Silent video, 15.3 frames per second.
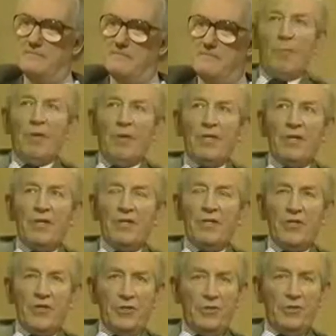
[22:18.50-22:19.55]
But in
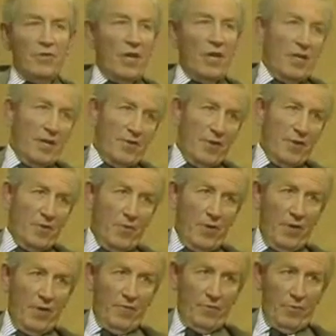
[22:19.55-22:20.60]
addition to that, I think we
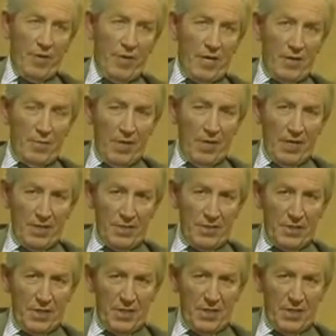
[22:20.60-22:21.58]
have to bear in mind